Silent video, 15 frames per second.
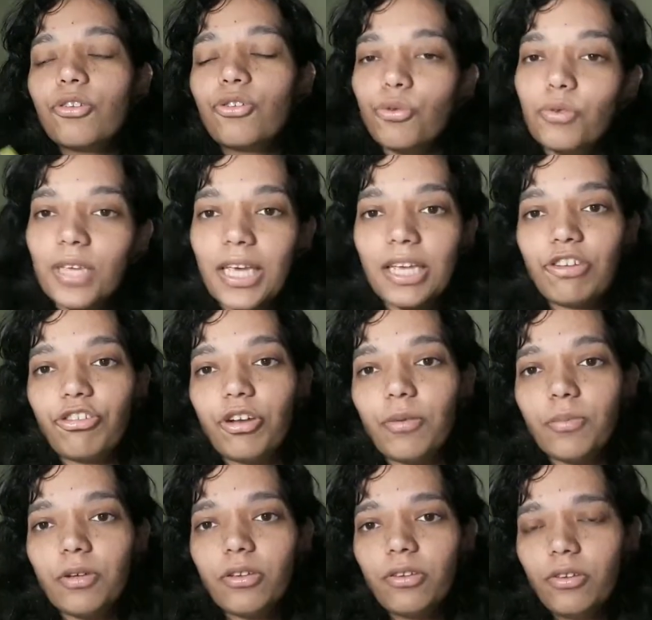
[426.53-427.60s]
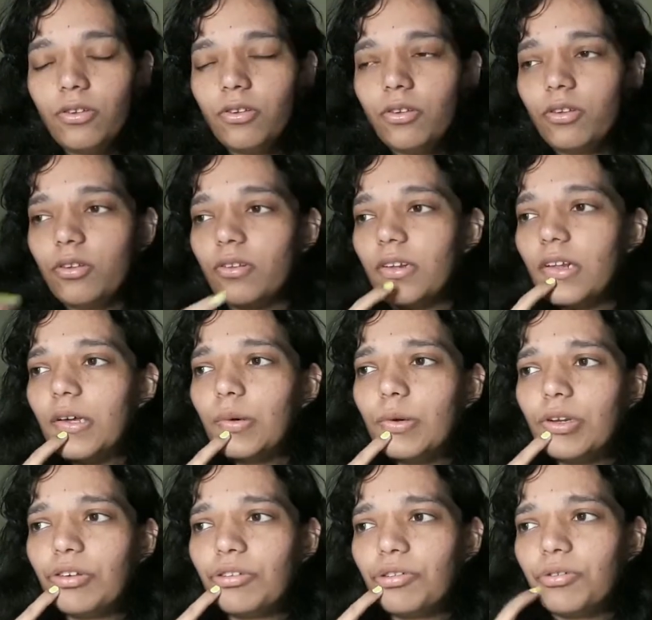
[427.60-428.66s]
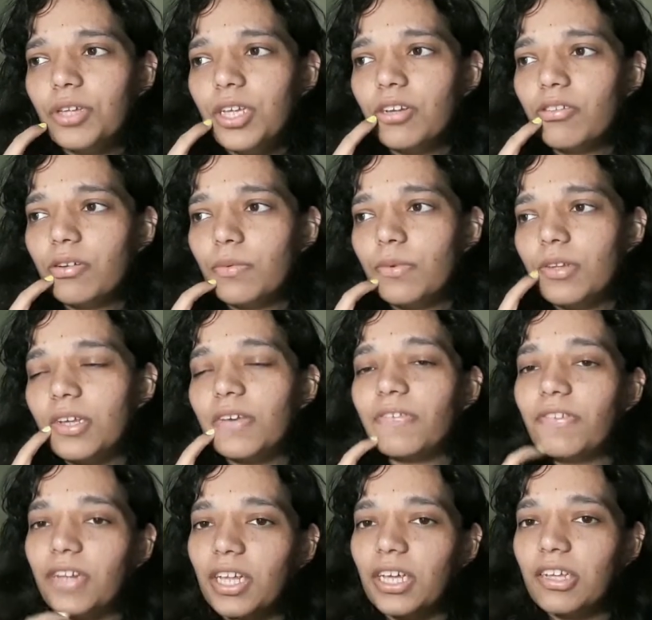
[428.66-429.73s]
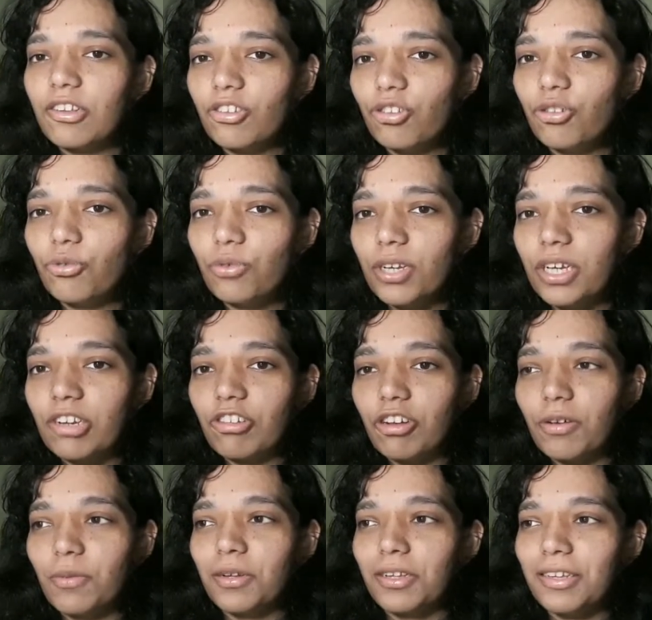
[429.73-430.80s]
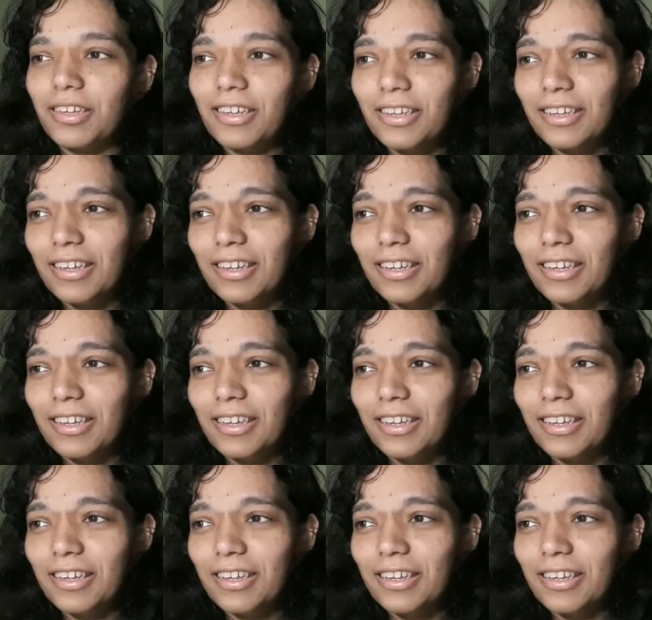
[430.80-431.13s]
2 K-dramas. Did I watch 2 K-dramas? I feel like it's 2 K-dramas.